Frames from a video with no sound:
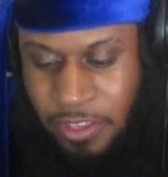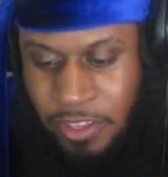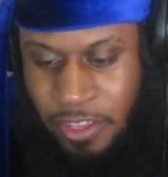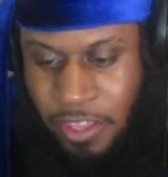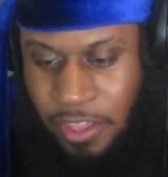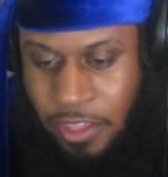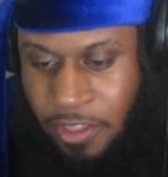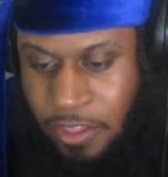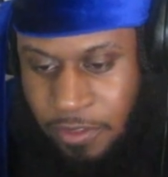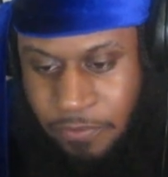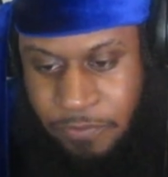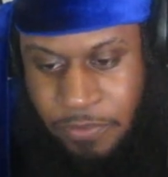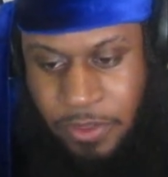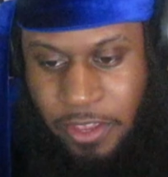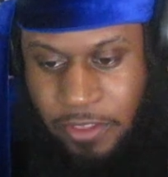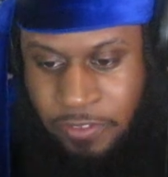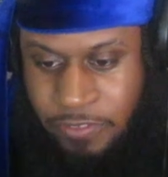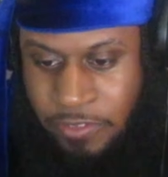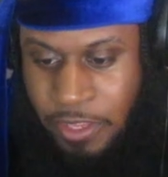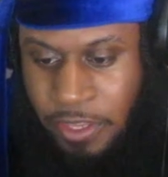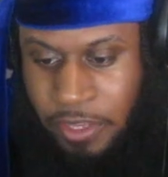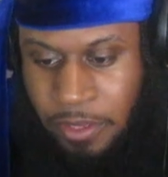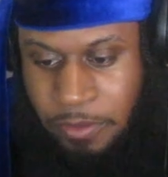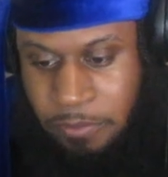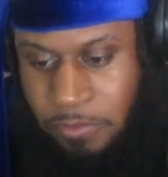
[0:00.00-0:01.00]
I forgot his
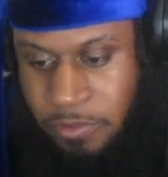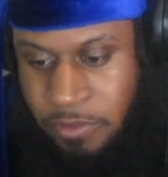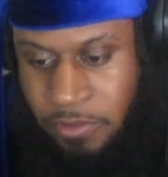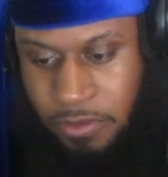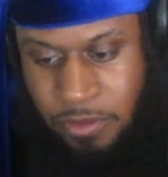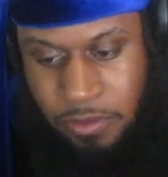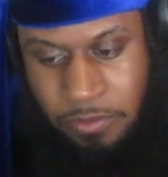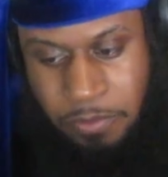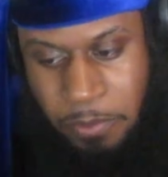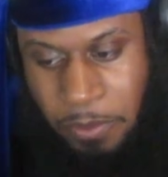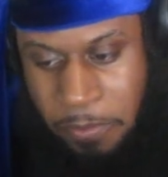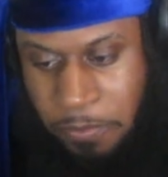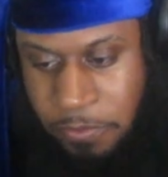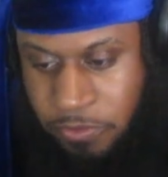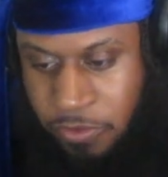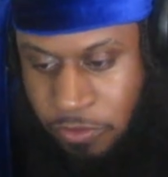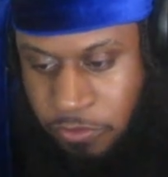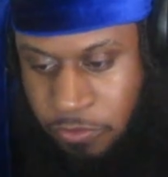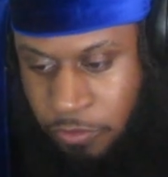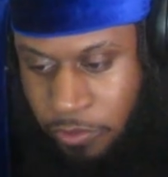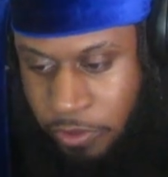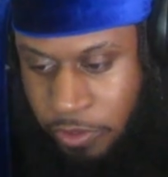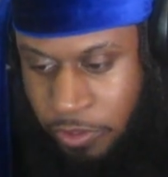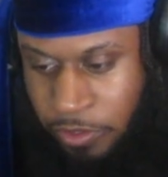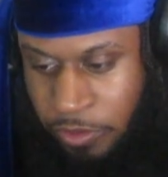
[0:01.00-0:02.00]
name. It's probably starts
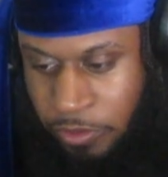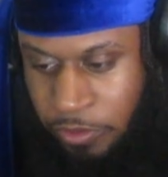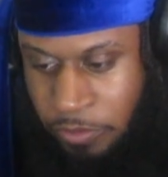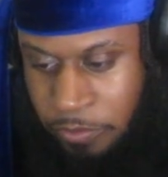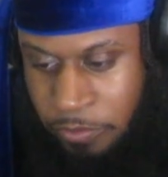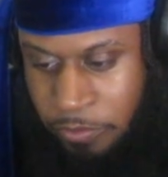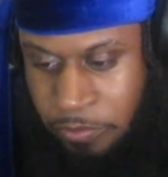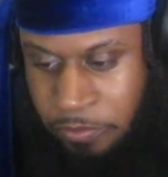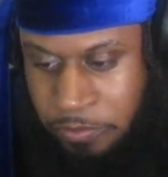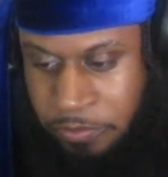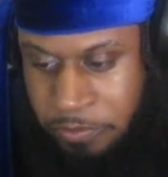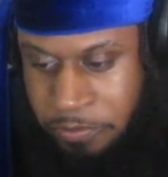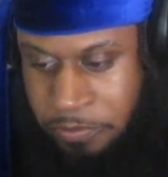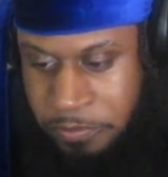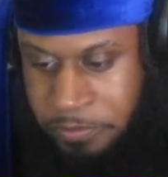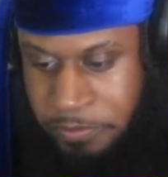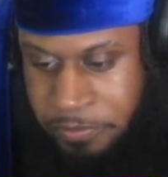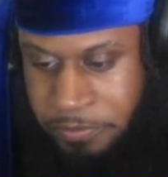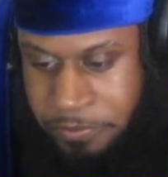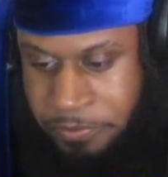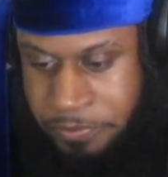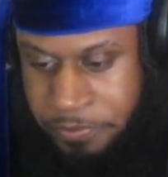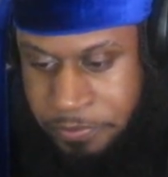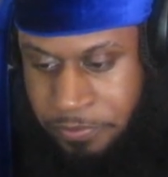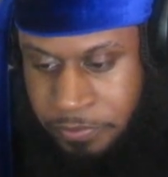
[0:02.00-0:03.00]
with you.
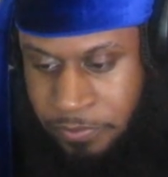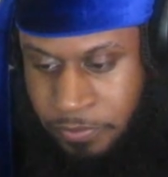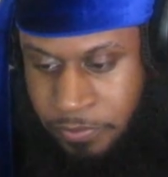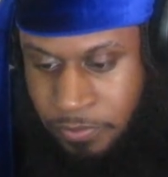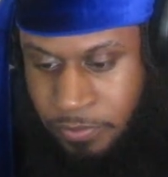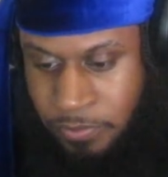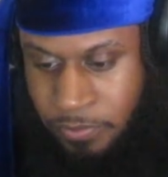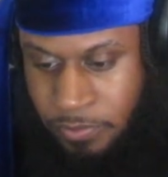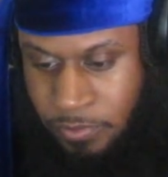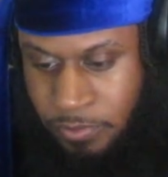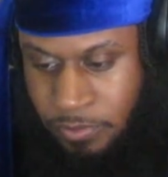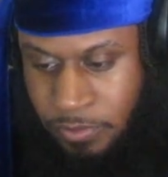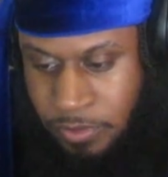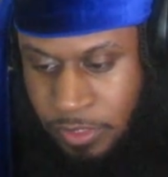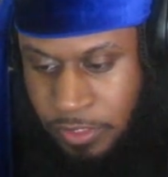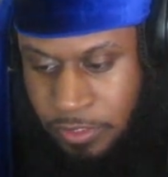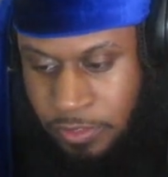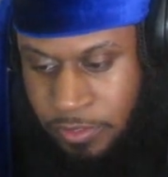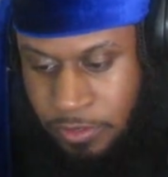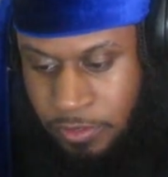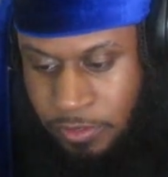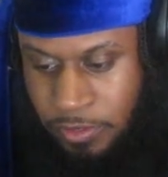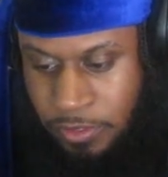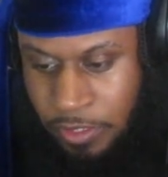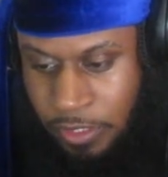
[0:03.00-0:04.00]
This
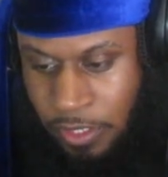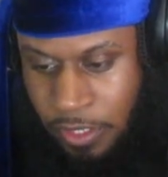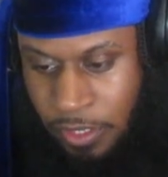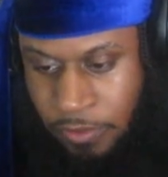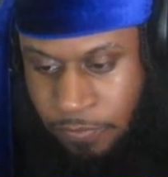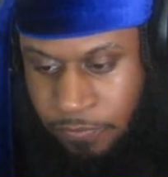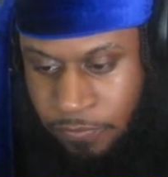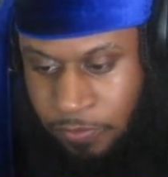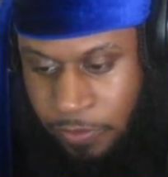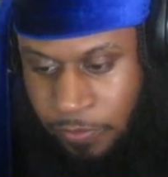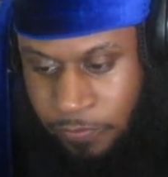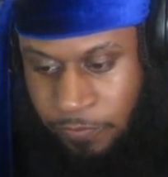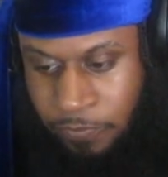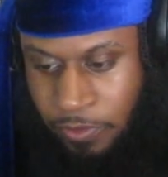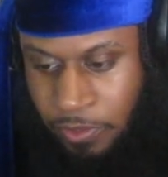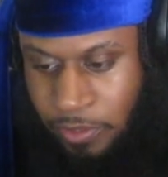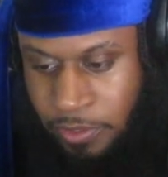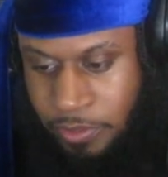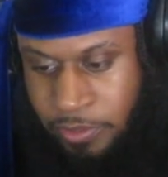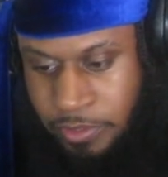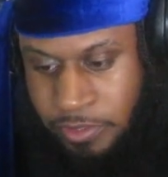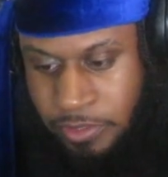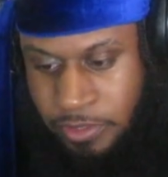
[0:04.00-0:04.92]
is definitely filler.